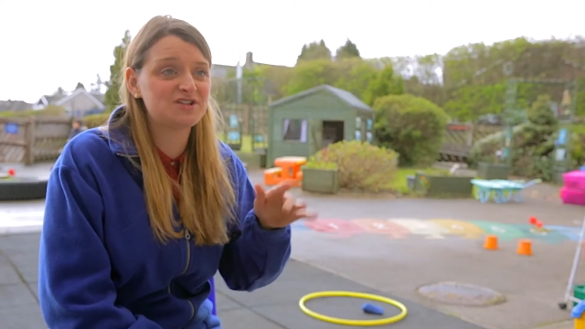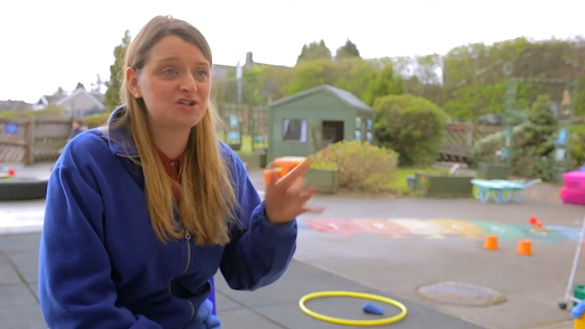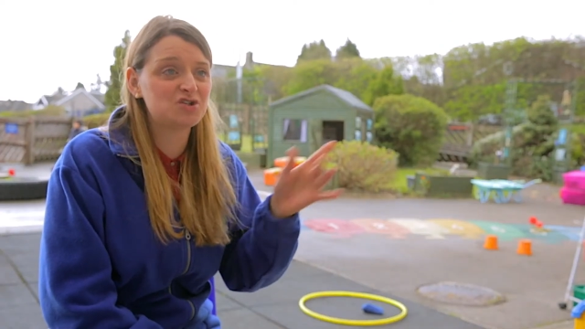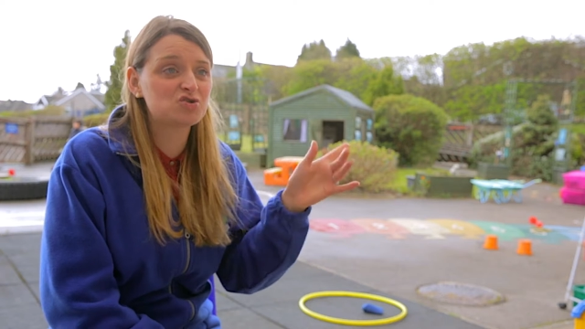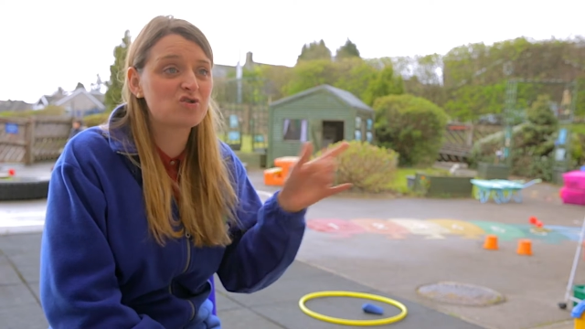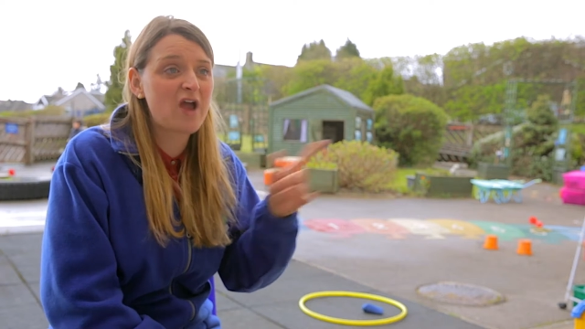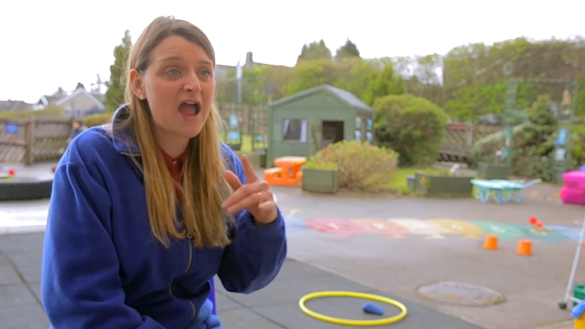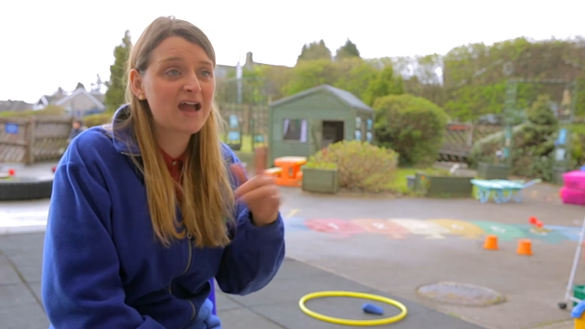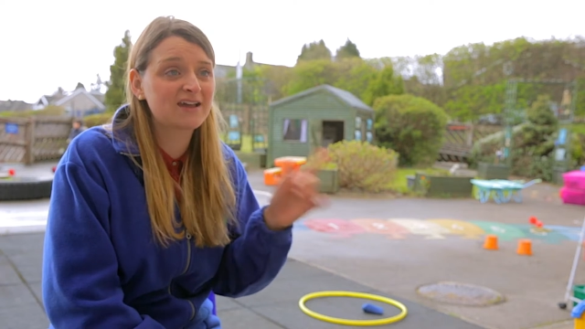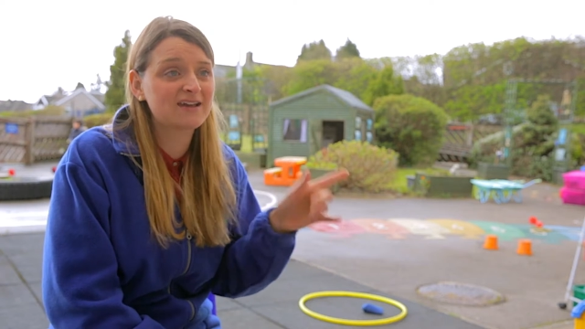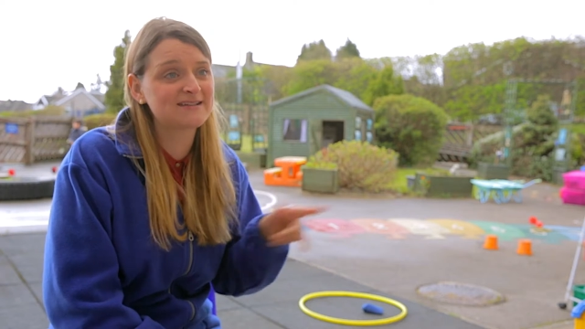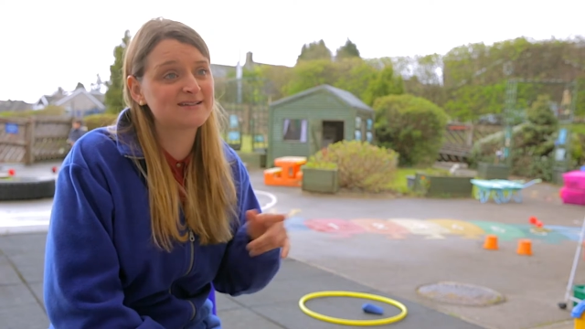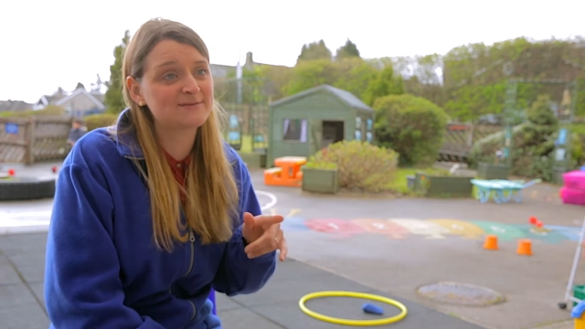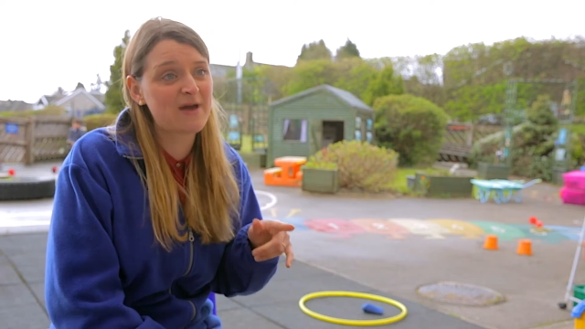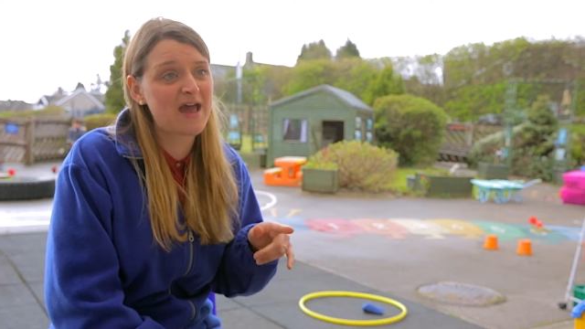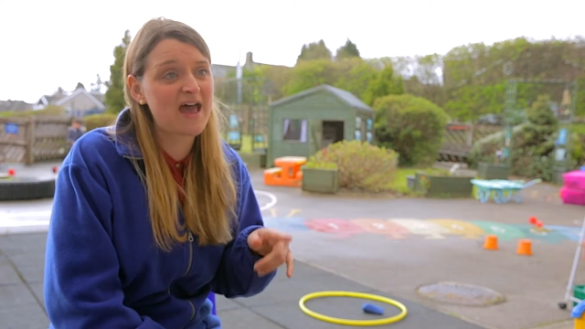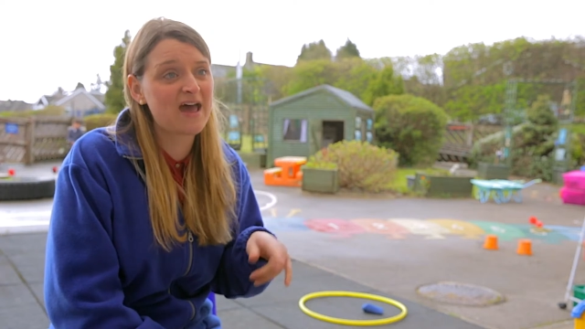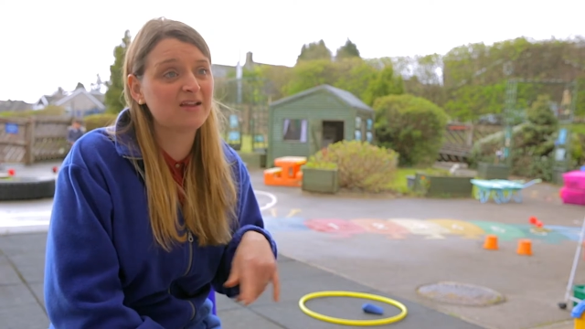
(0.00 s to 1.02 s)
to track
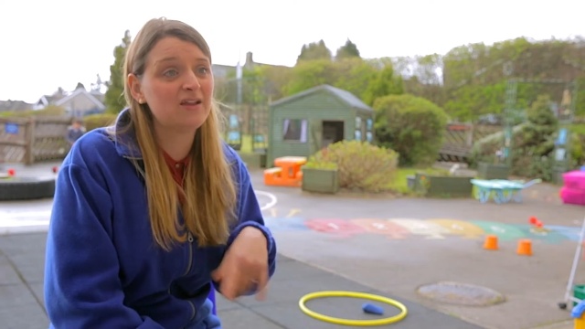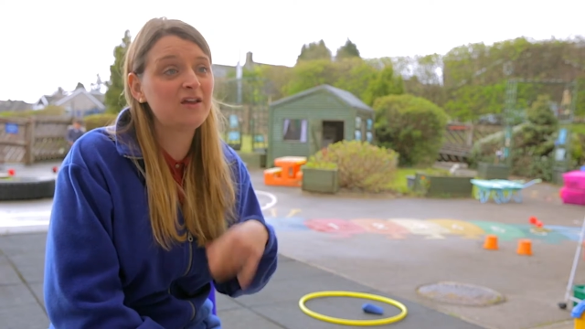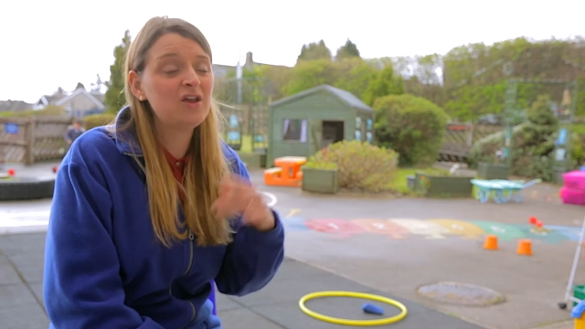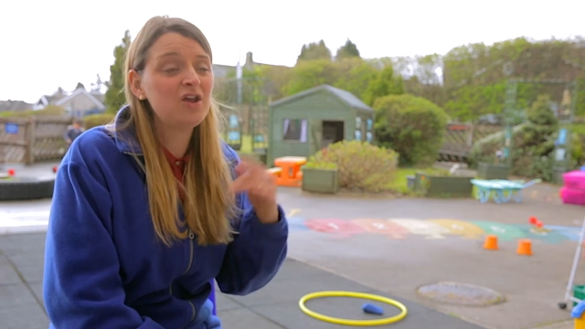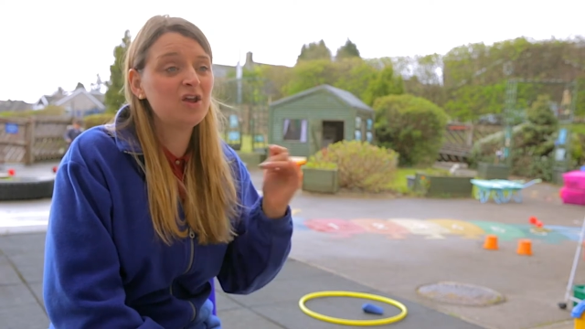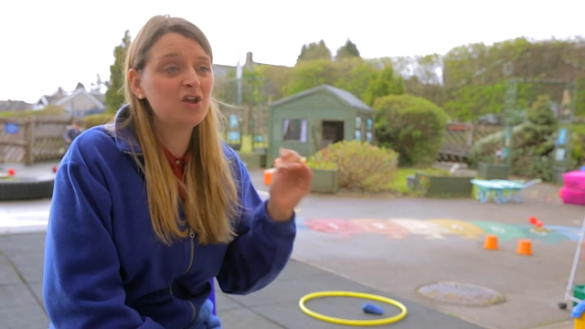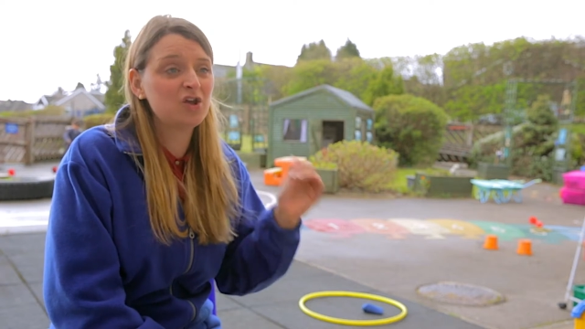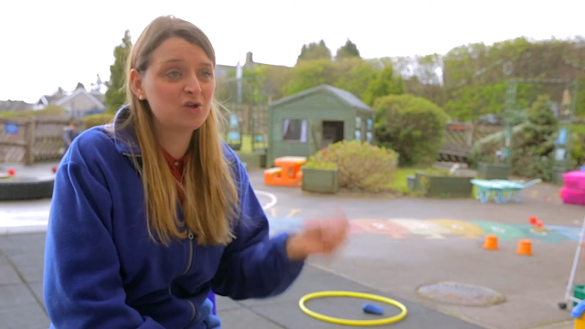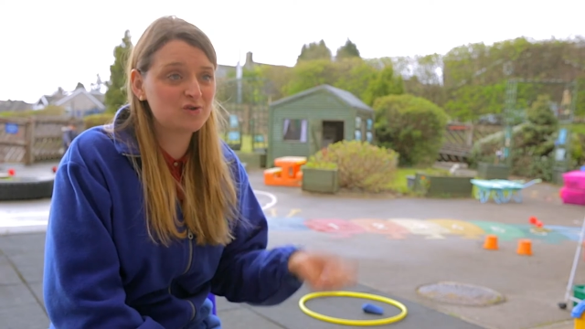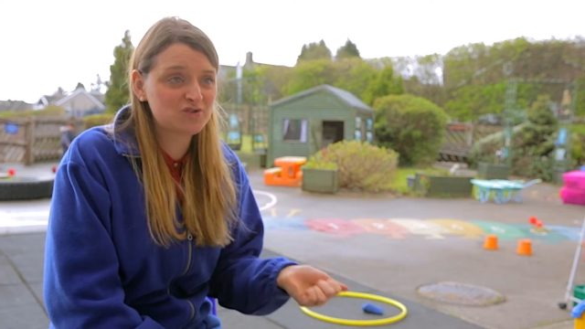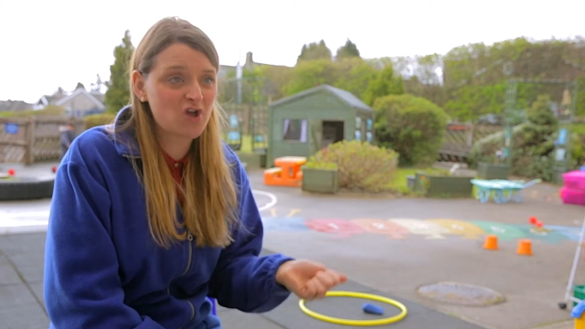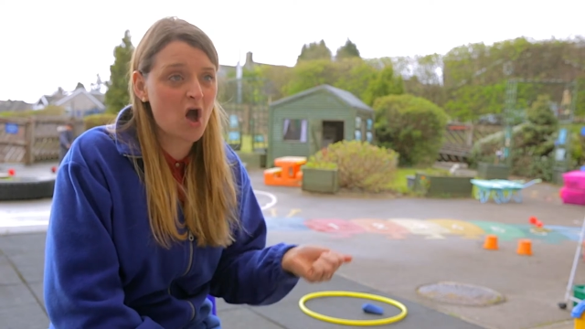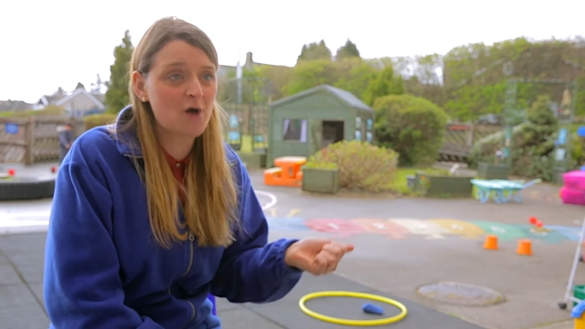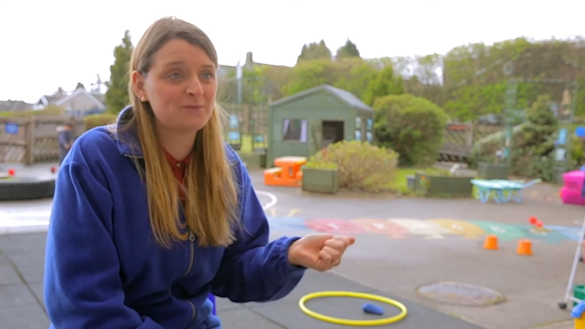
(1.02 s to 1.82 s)
as well who's got